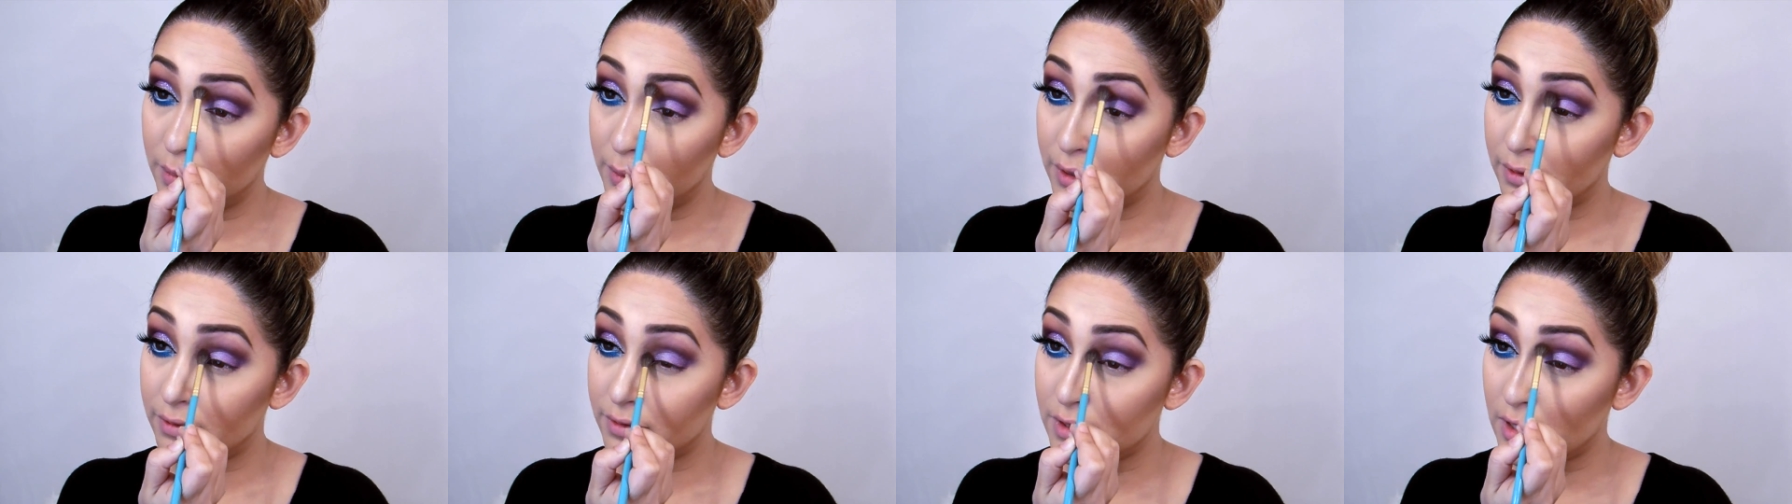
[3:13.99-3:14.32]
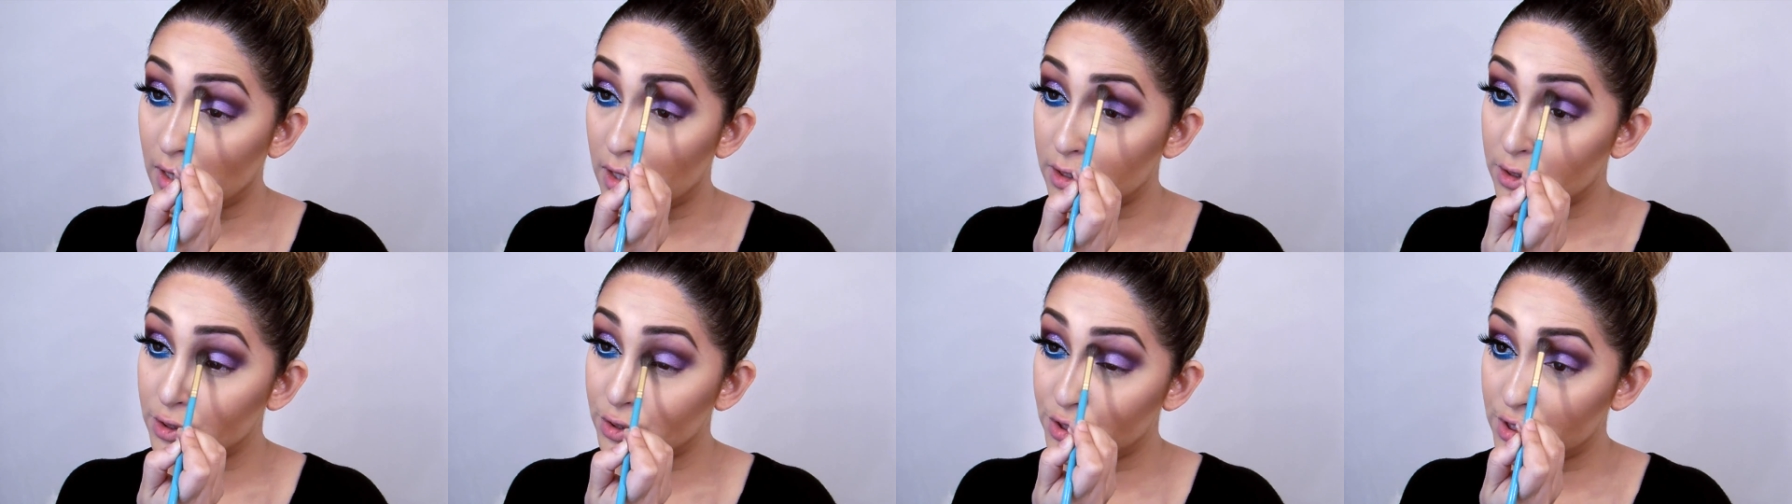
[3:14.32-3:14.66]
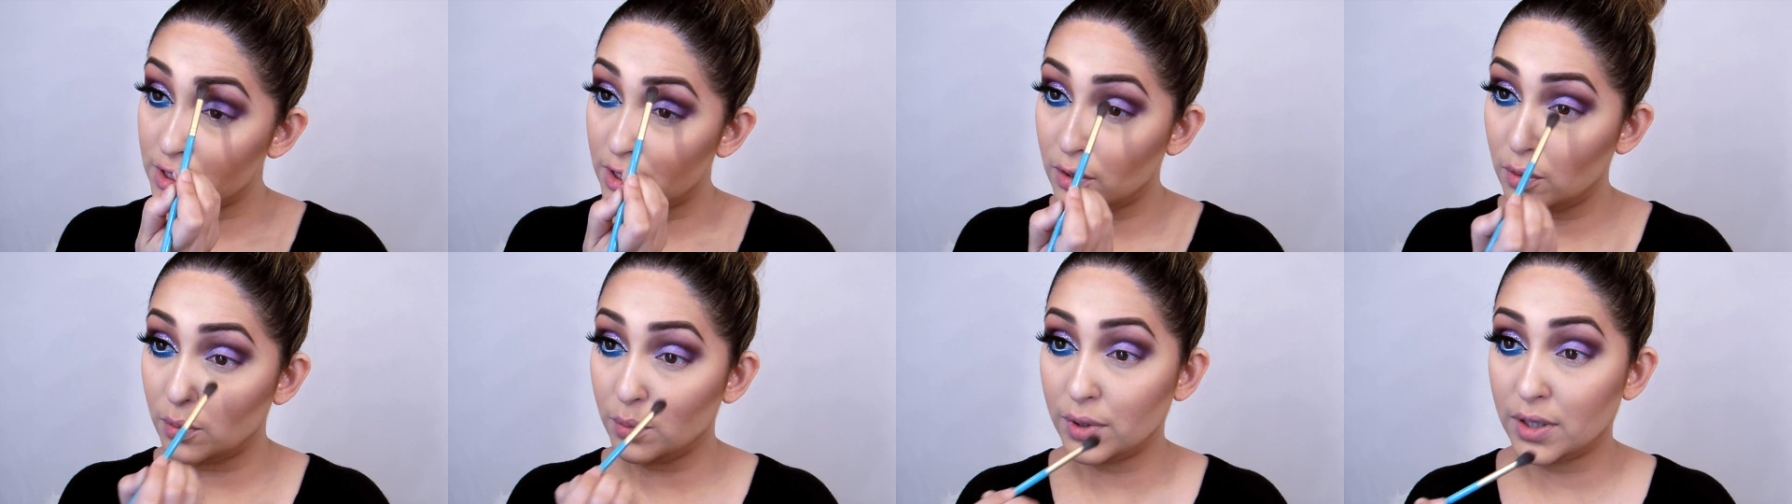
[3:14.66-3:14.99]
bit of darker
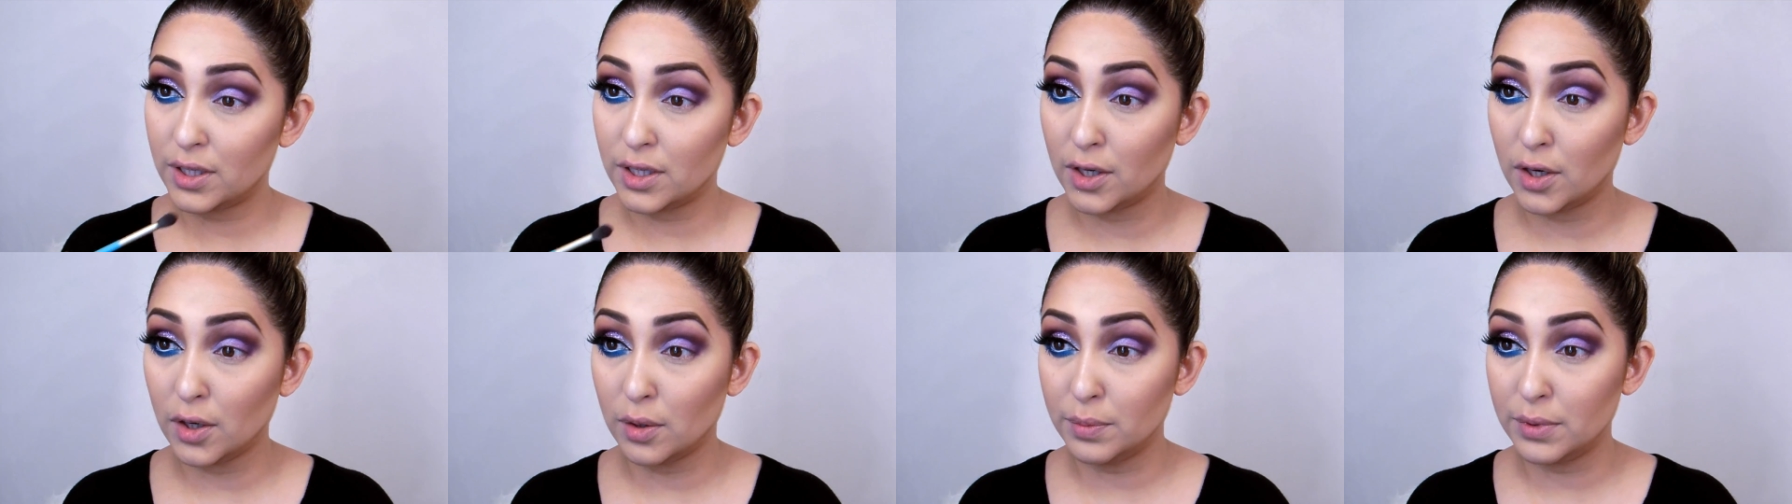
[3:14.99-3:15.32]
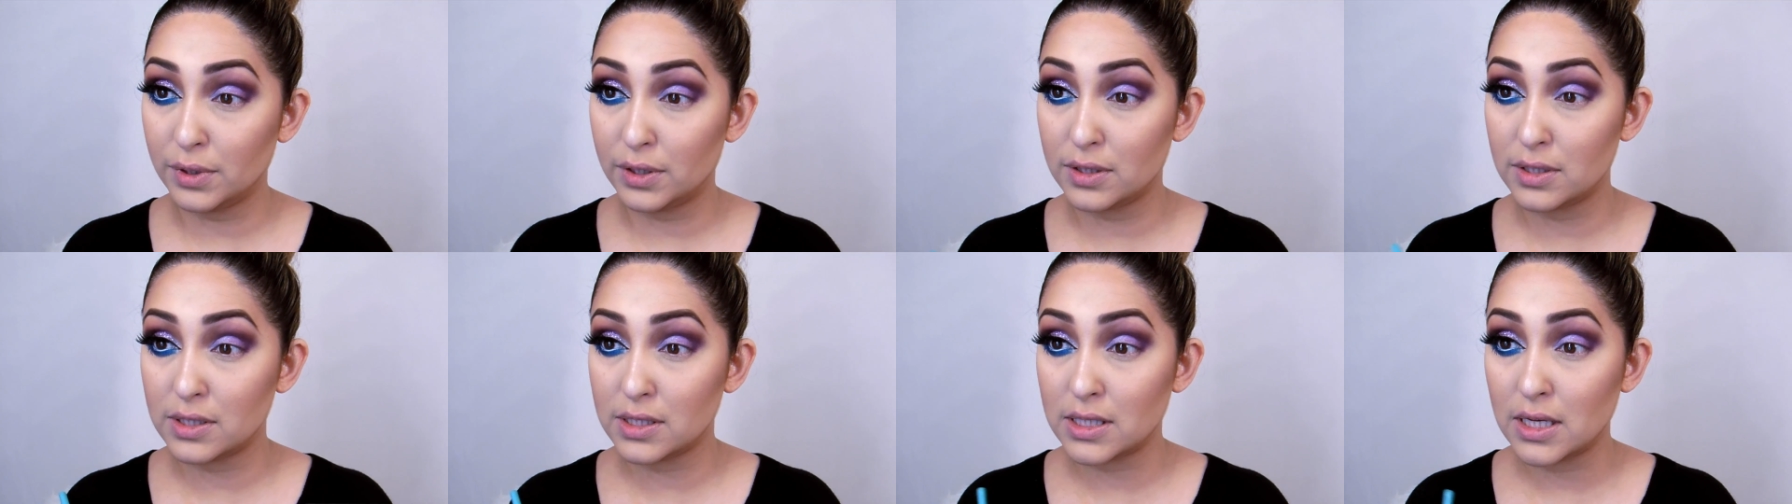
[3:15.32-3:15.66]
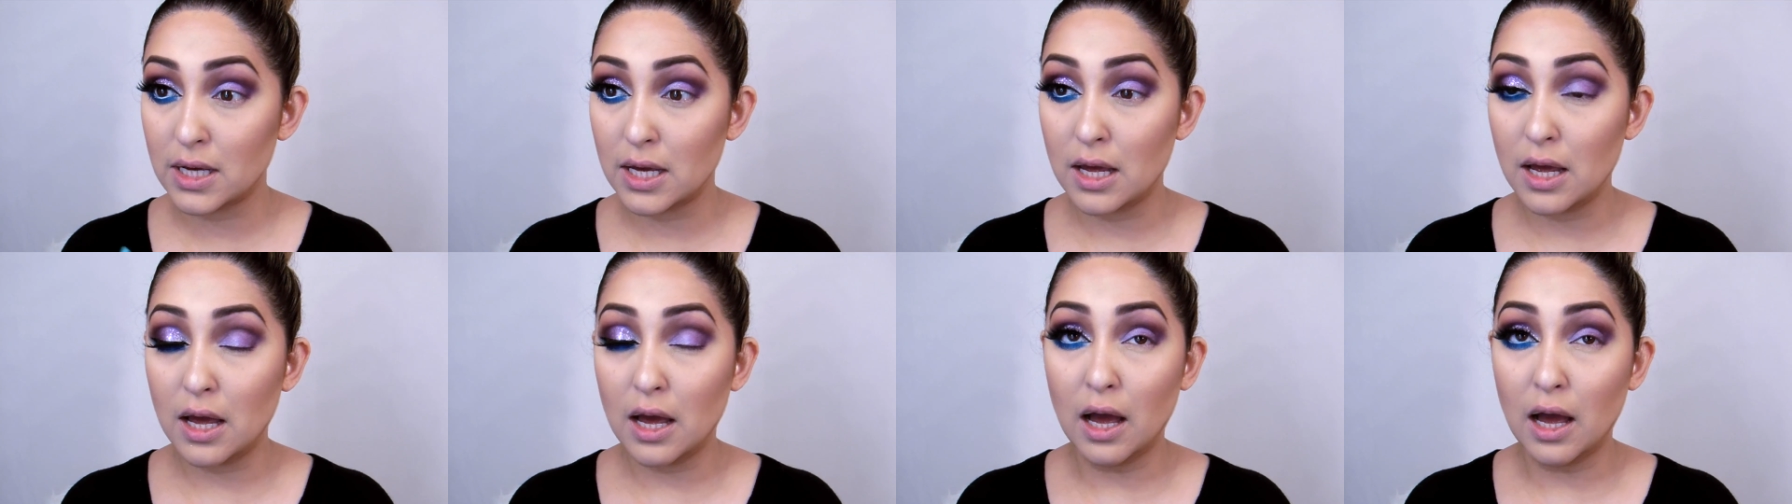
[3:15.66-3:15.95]
shade over here because